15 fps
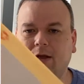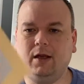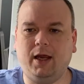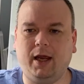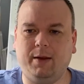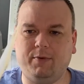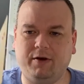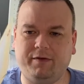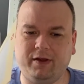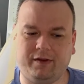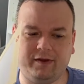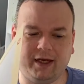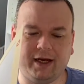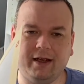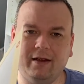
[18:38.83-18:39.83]
But if they're
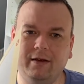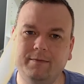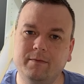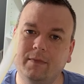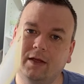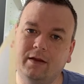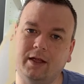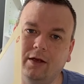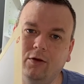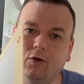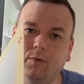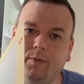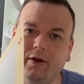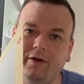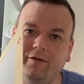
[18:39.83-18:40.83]
thicker than
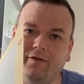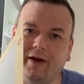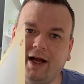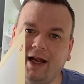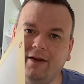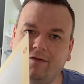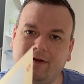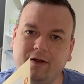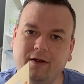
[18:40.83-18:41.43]
0.5